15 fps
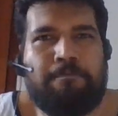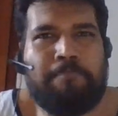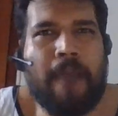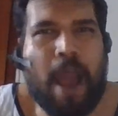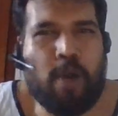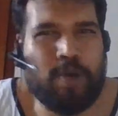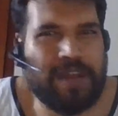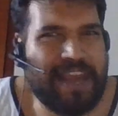
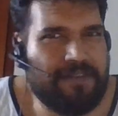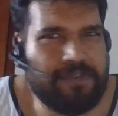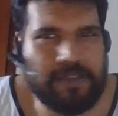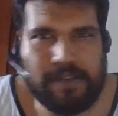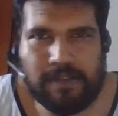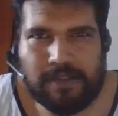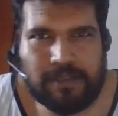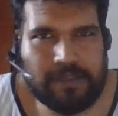power
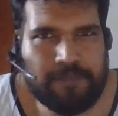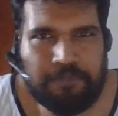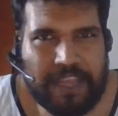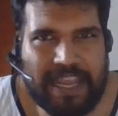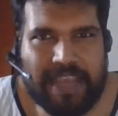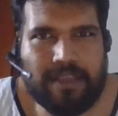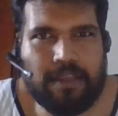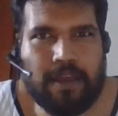levels
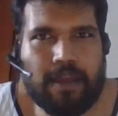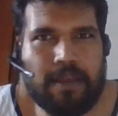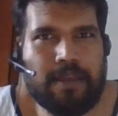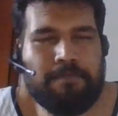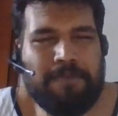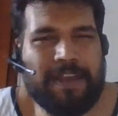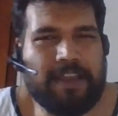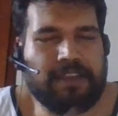either
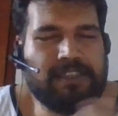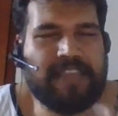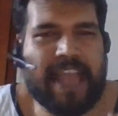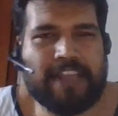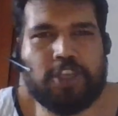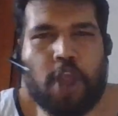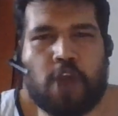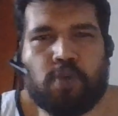because
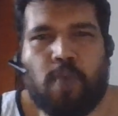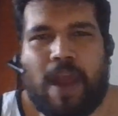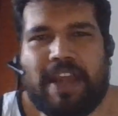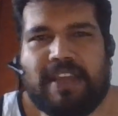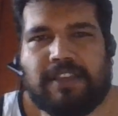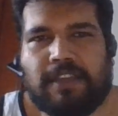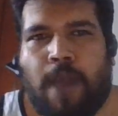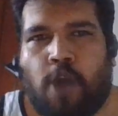that's not what
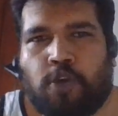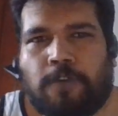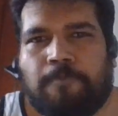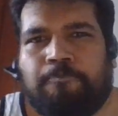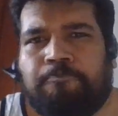he's about